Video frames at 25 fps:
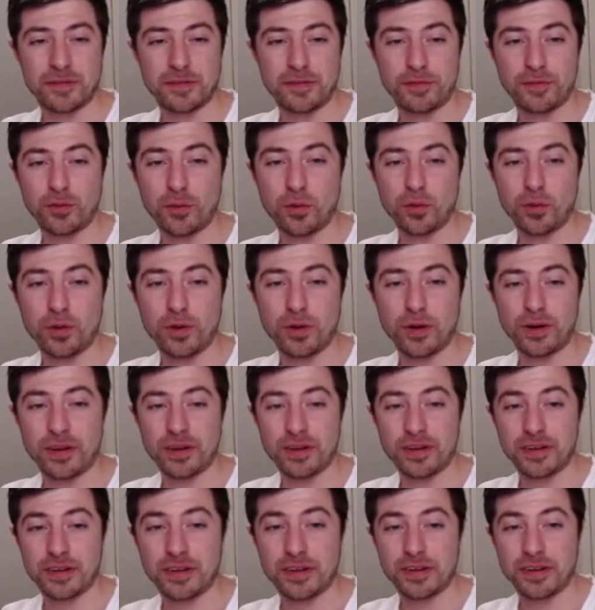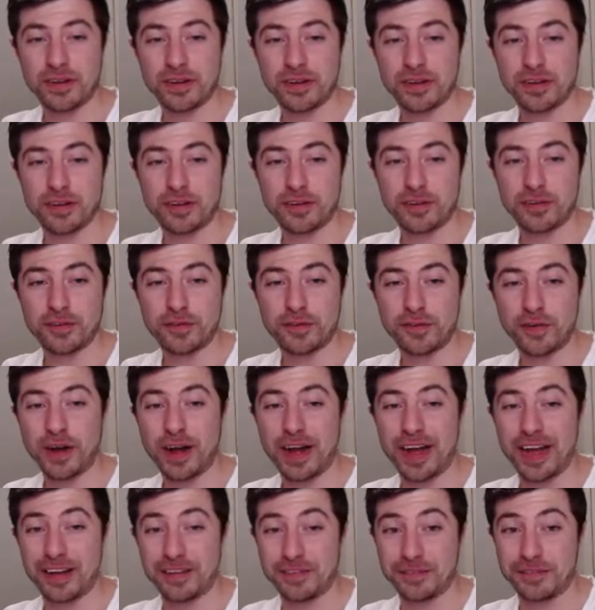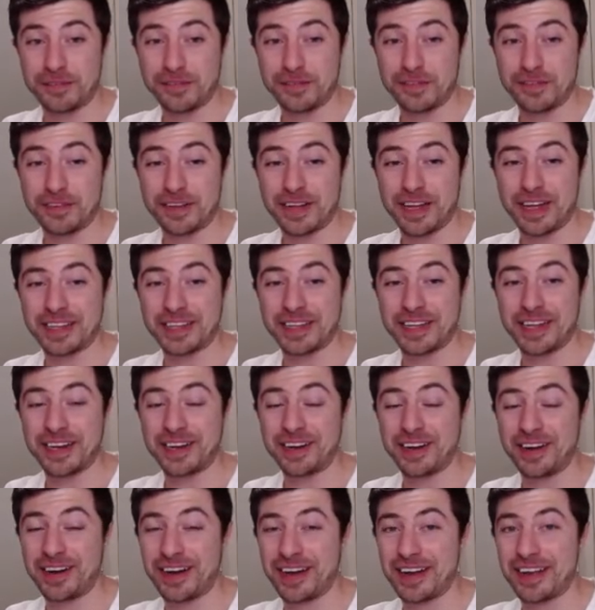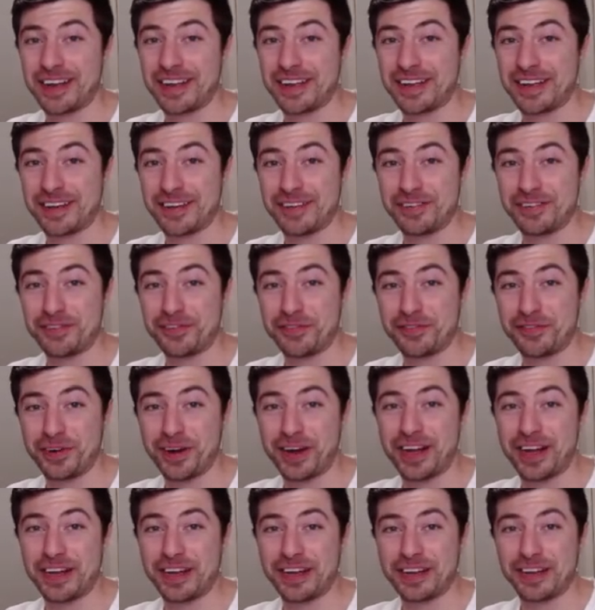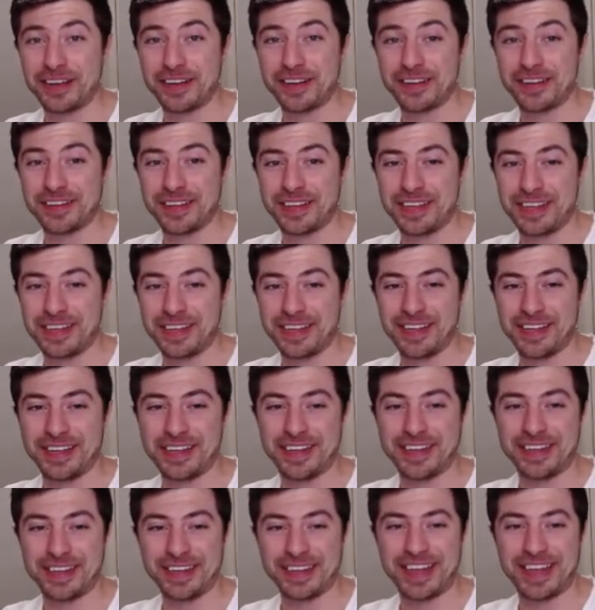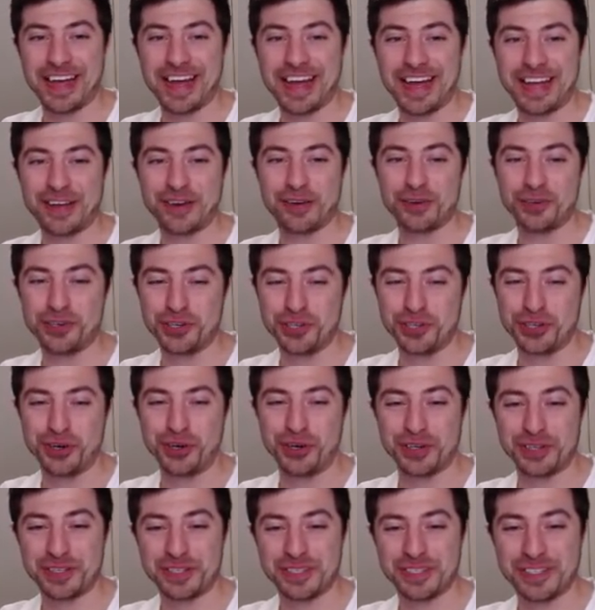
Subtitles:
4, 5, and then I fire the KO shot.